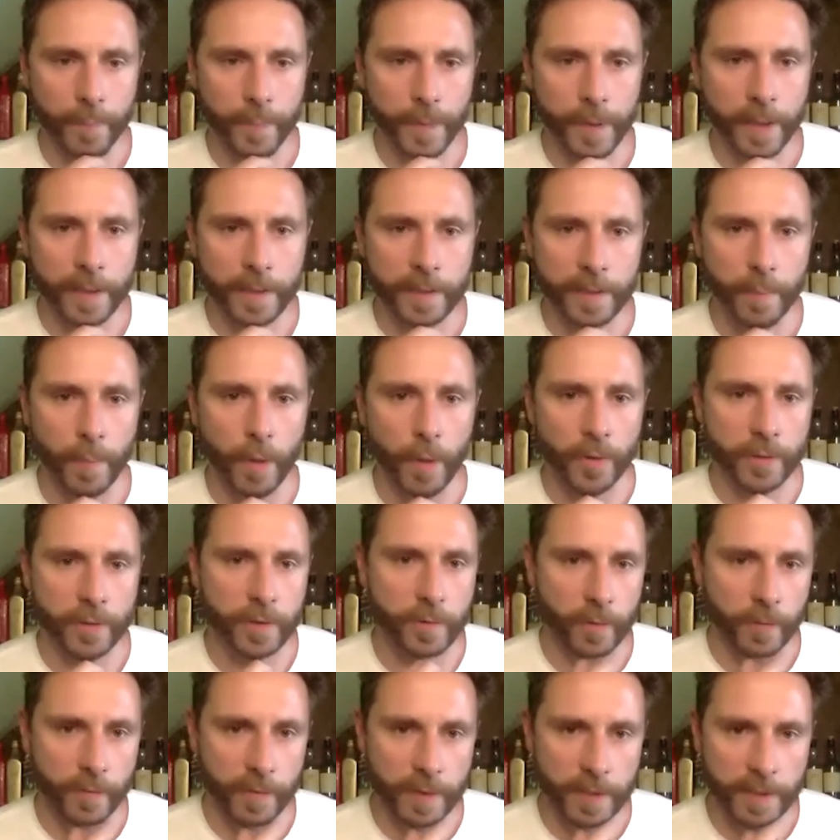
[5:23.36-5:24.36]
It's a
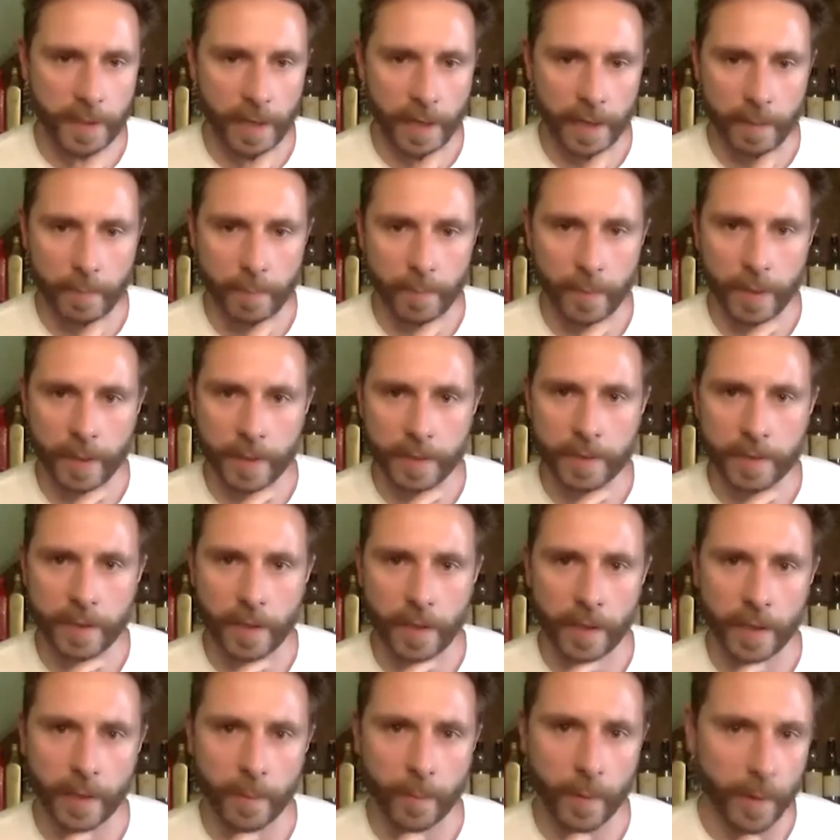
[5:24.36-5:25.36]
monster of a site, but it's
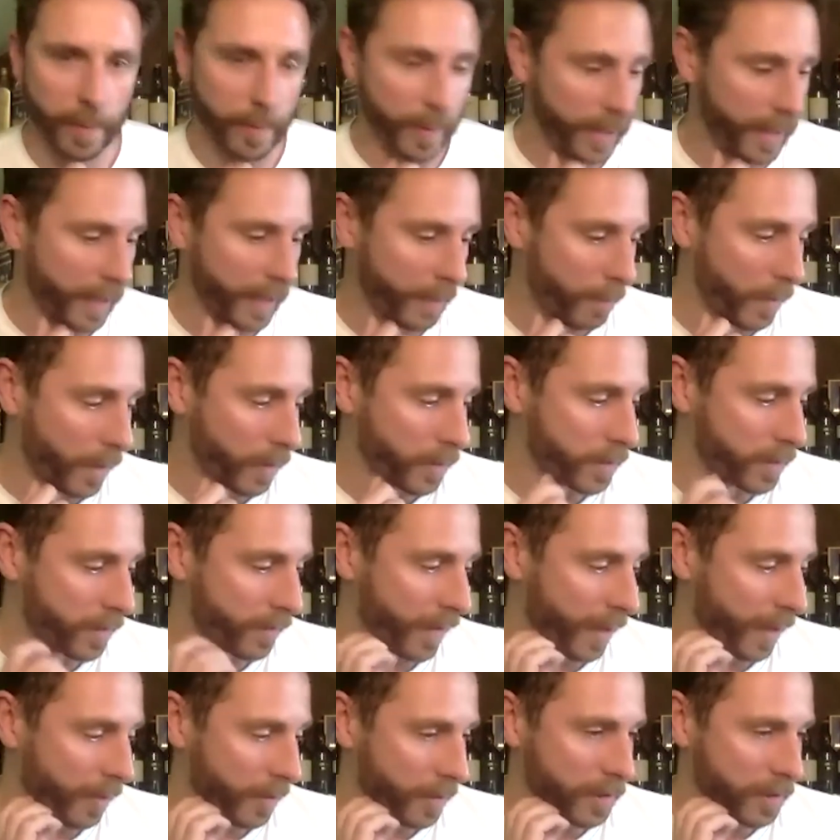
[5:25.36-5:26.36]
certainly where we keep most of
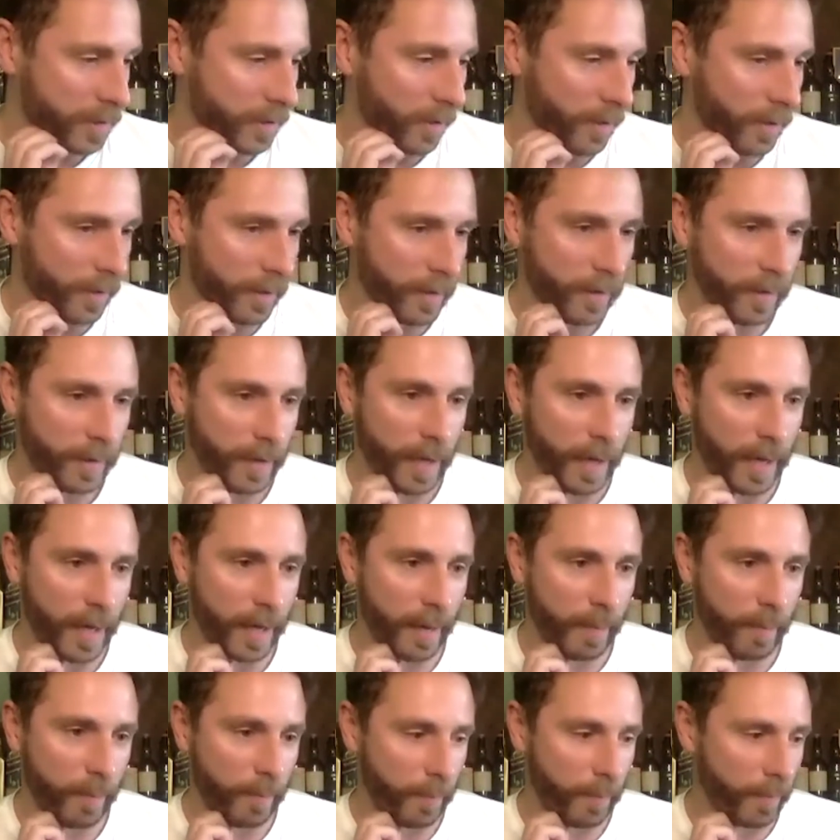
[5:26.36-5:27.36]
our stock.
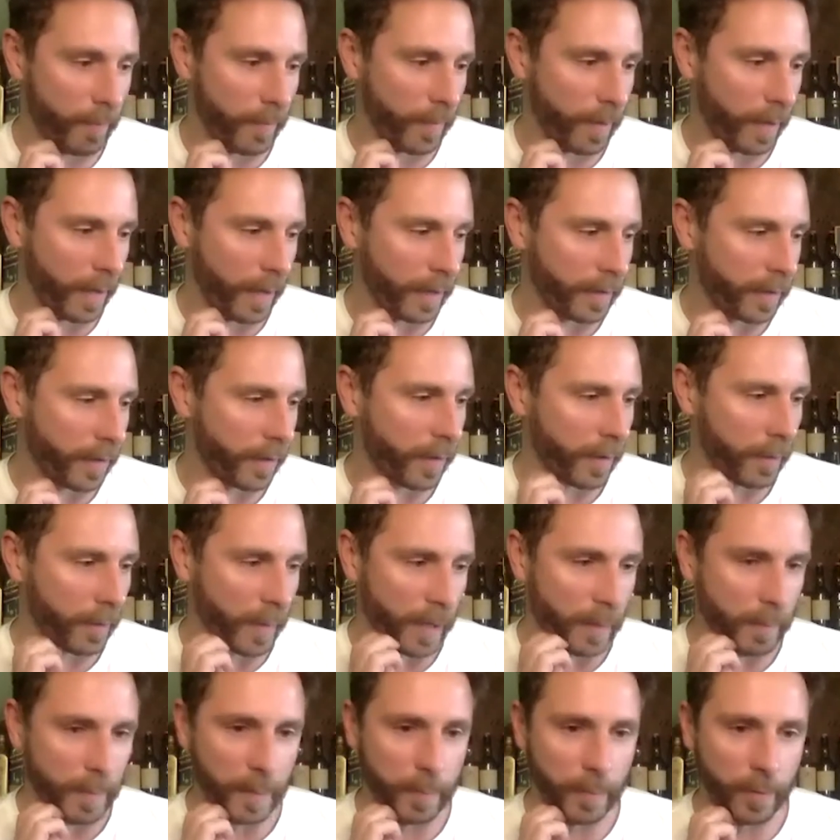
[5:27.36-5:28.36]
I don't know
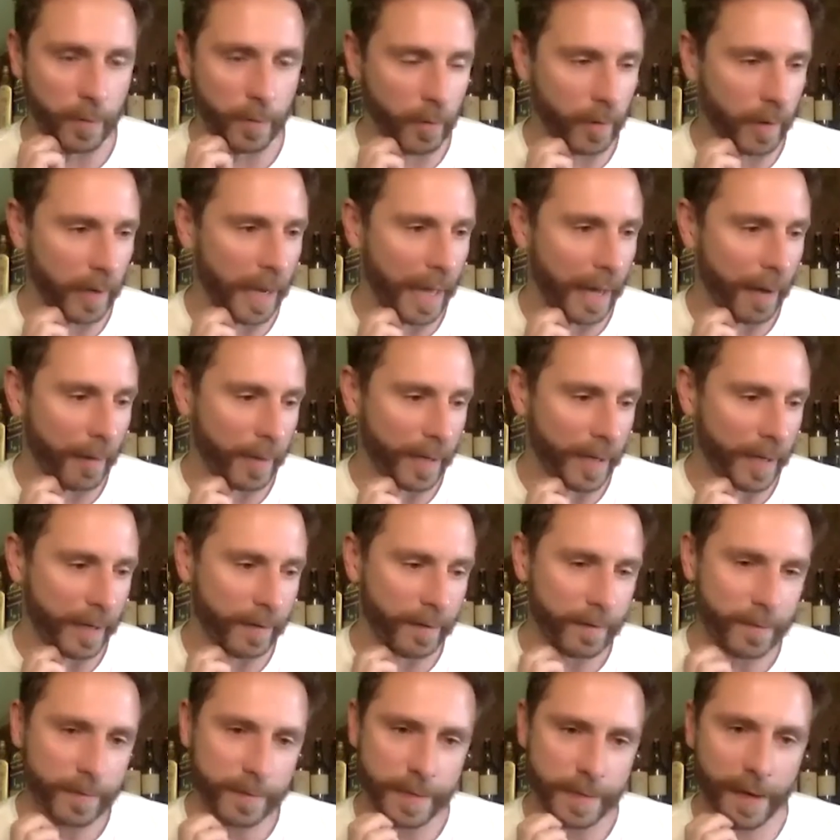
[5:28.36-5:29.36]
many people that are allowed
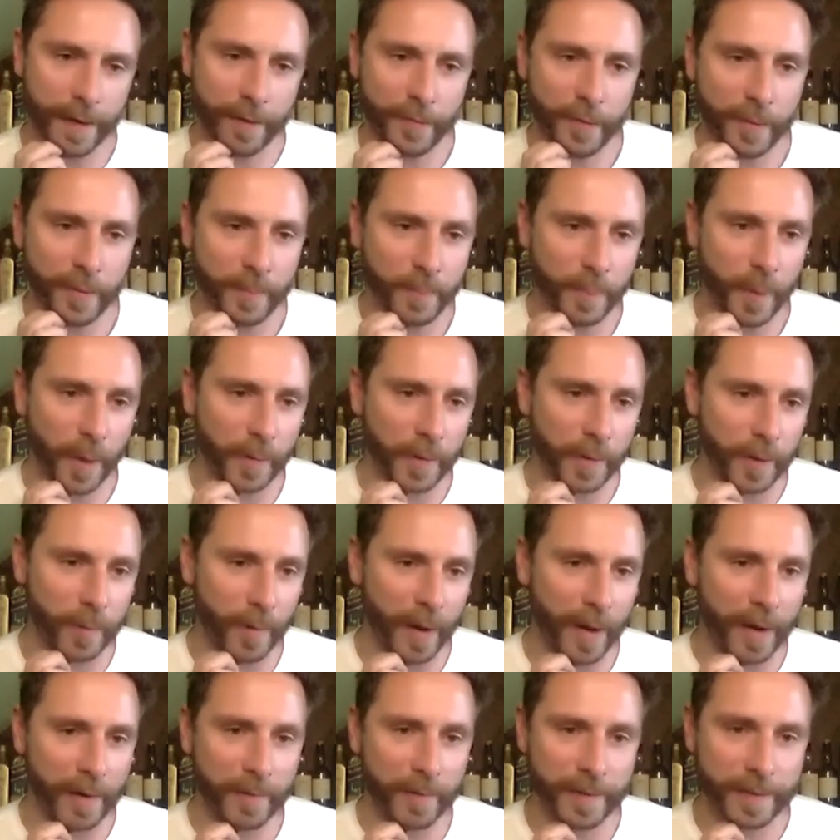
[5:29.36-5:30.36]
in to have a poke
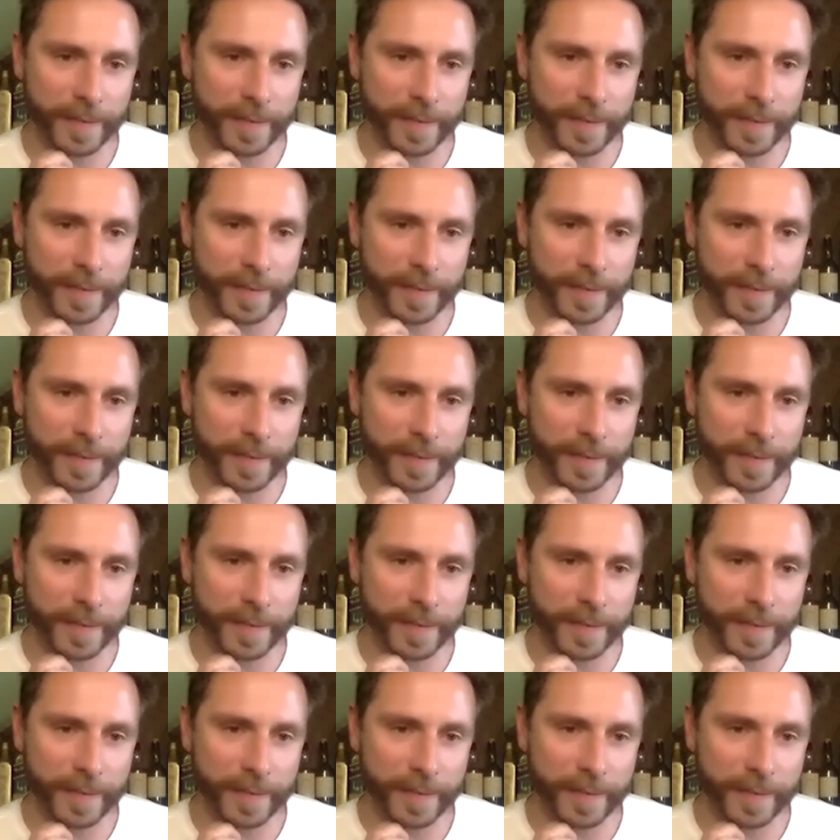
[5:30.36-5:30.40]
around.